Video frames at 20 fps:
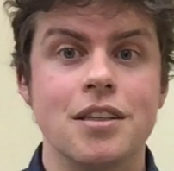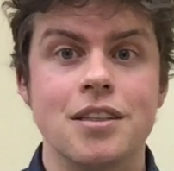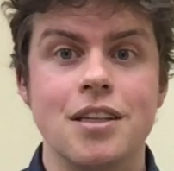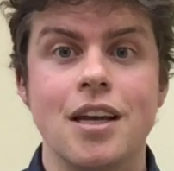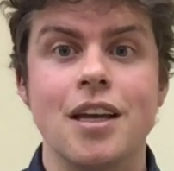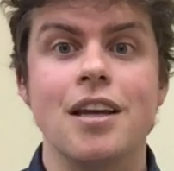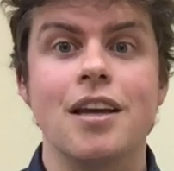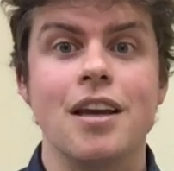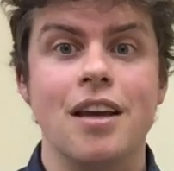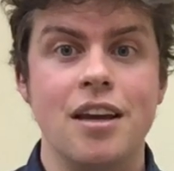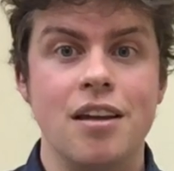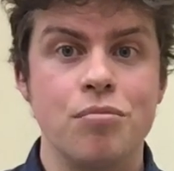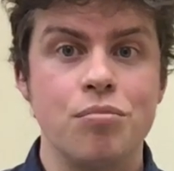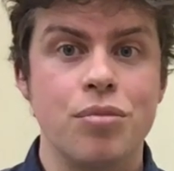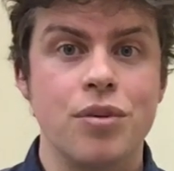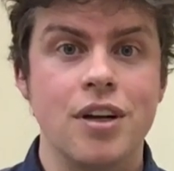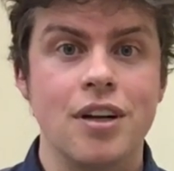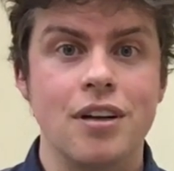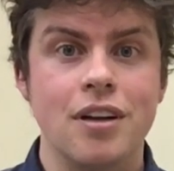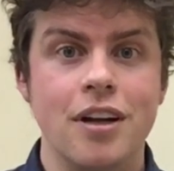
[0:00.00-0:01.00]
say
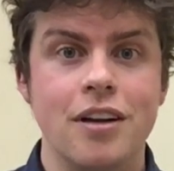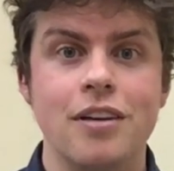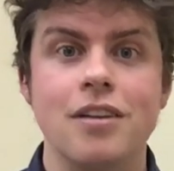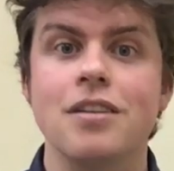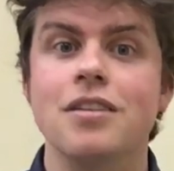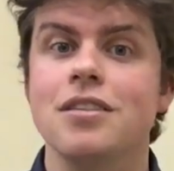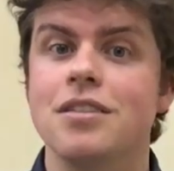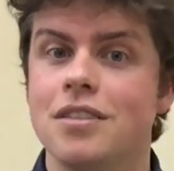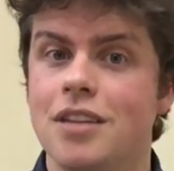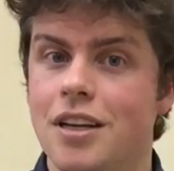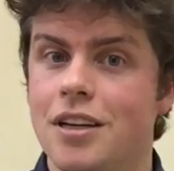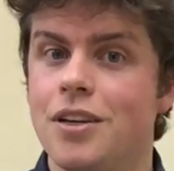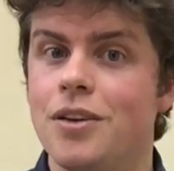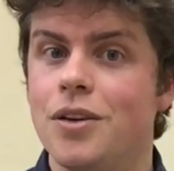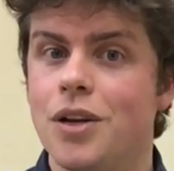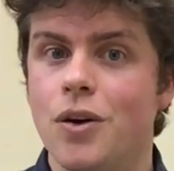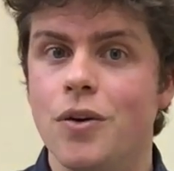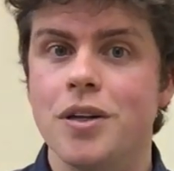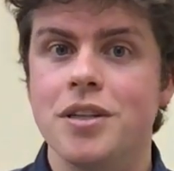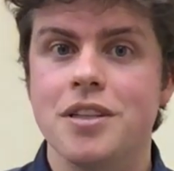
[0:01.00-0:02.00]
imprint letters, then you
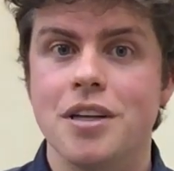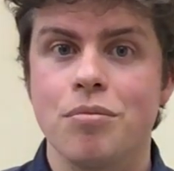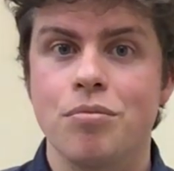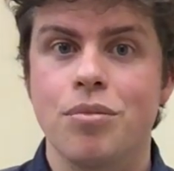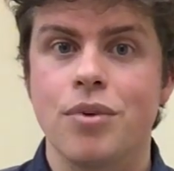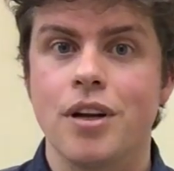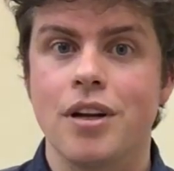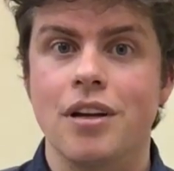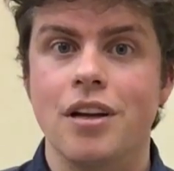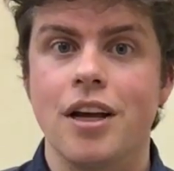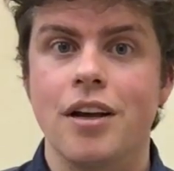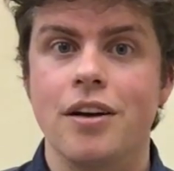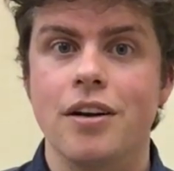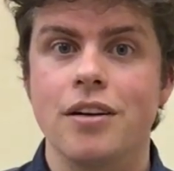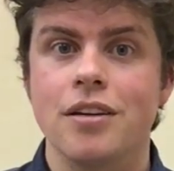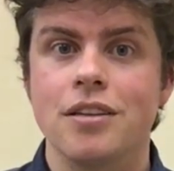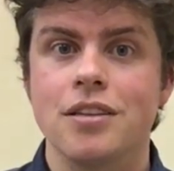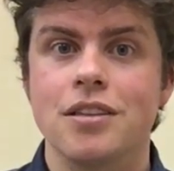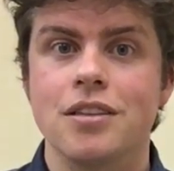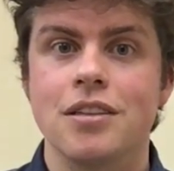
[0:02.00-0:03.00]
know it's imprint
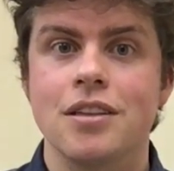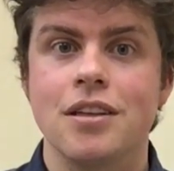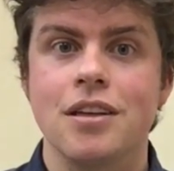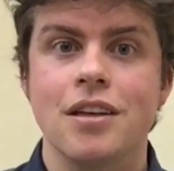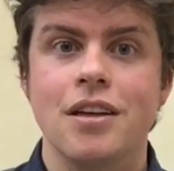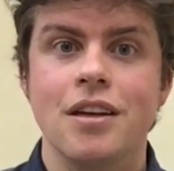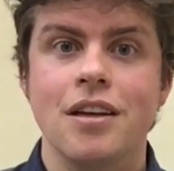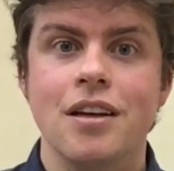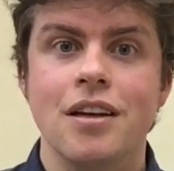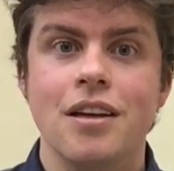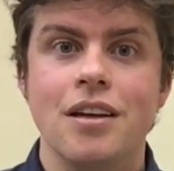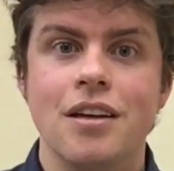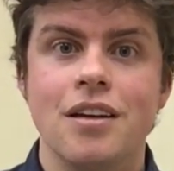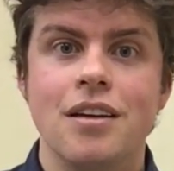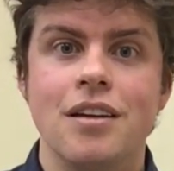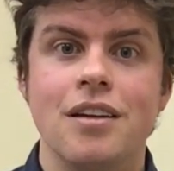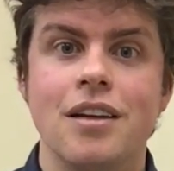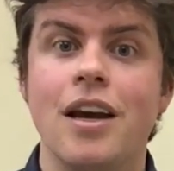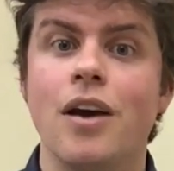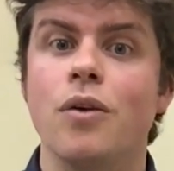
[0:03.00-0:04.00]
letters.
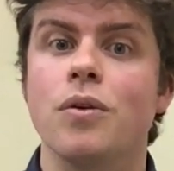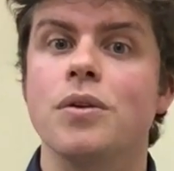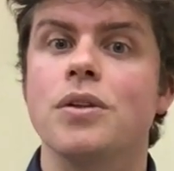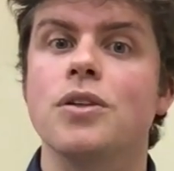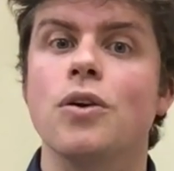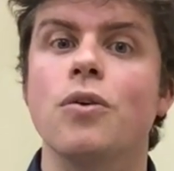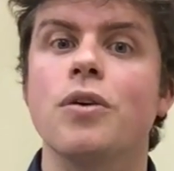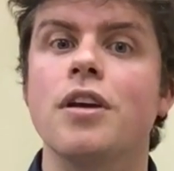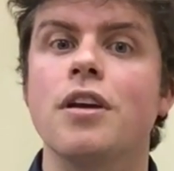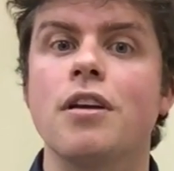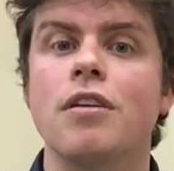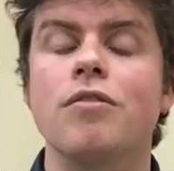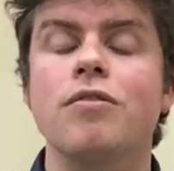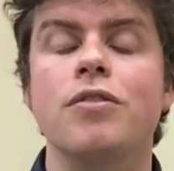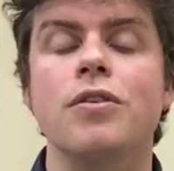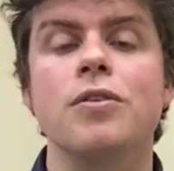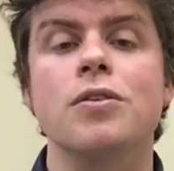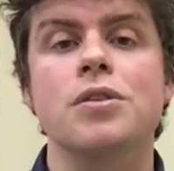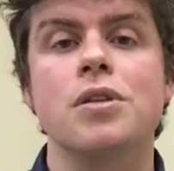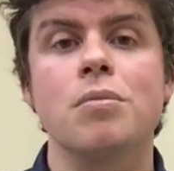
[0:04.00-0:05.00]
Now, don't get
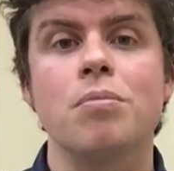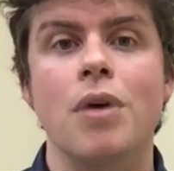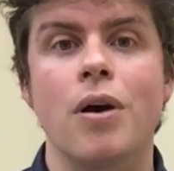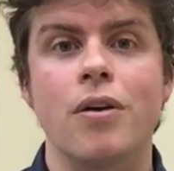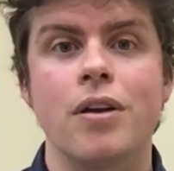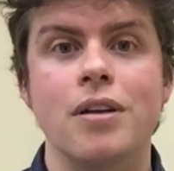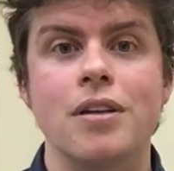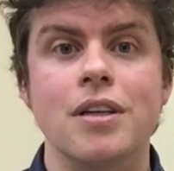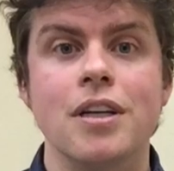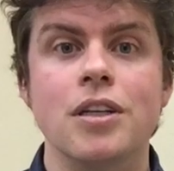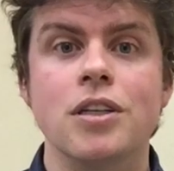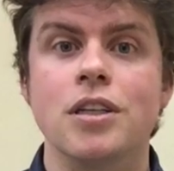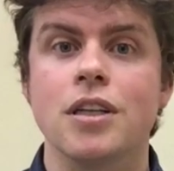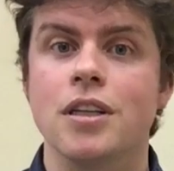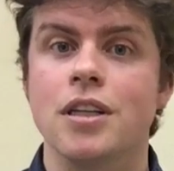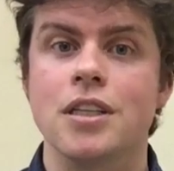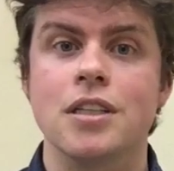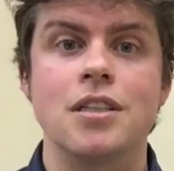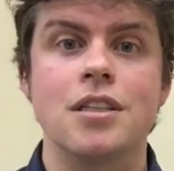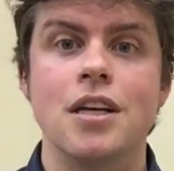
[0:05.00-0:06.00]
confused about
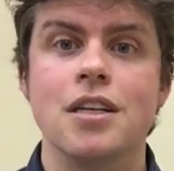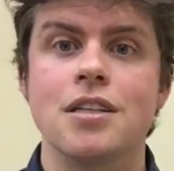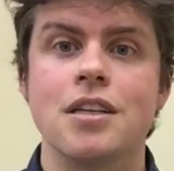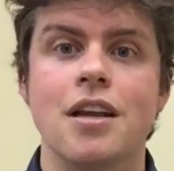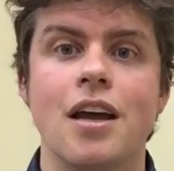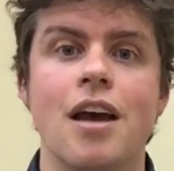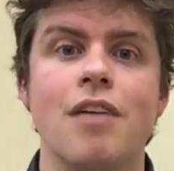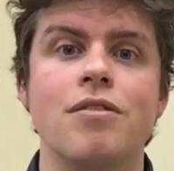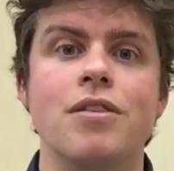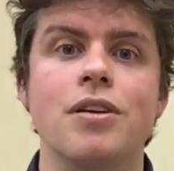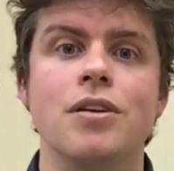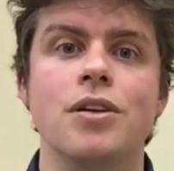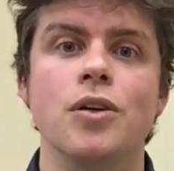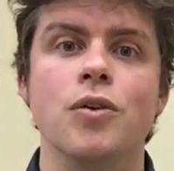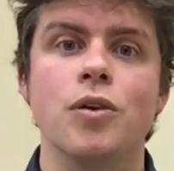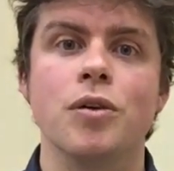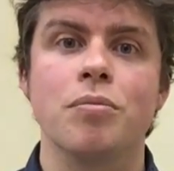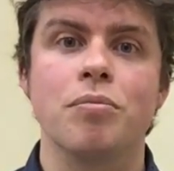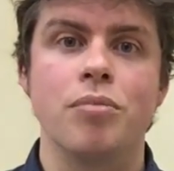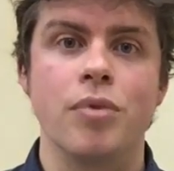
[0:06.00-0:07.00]
edition. This doesn't have to do
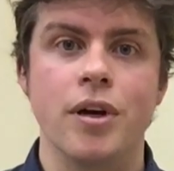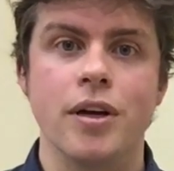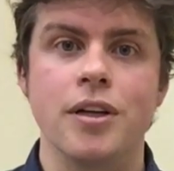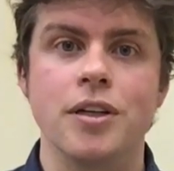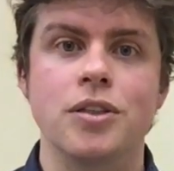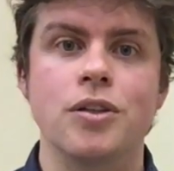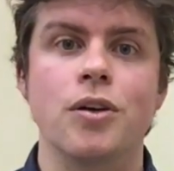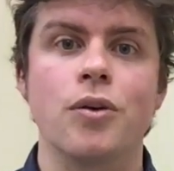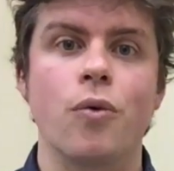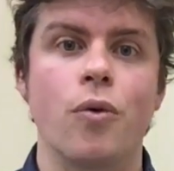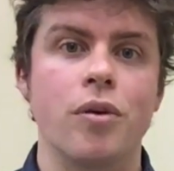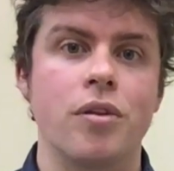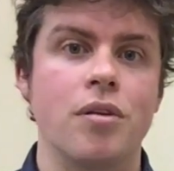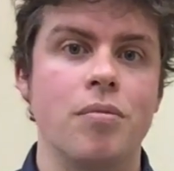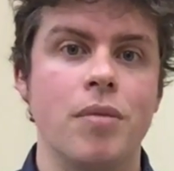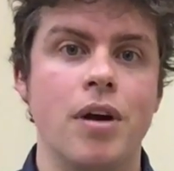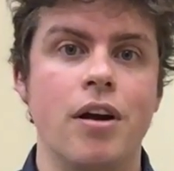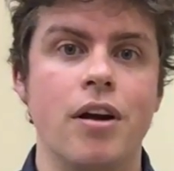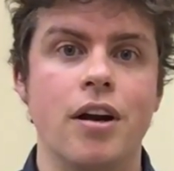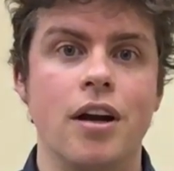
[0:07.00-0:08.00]
with British or North
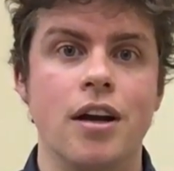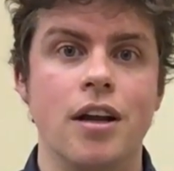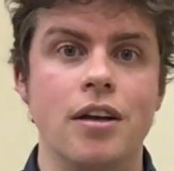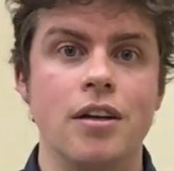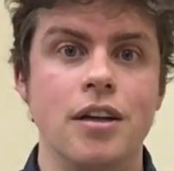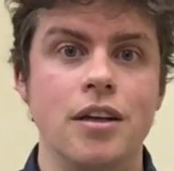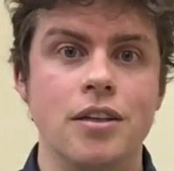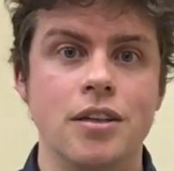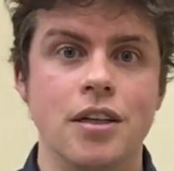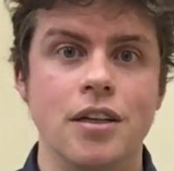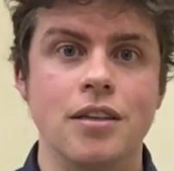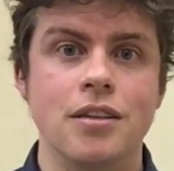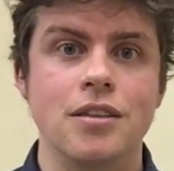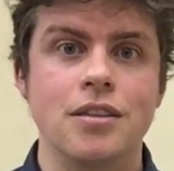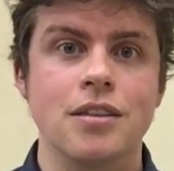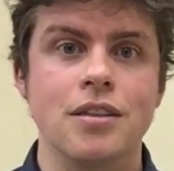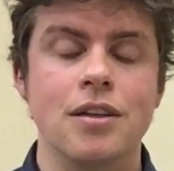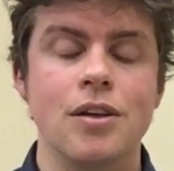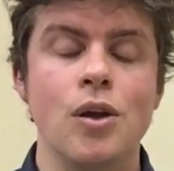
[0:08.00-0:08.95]
American editions.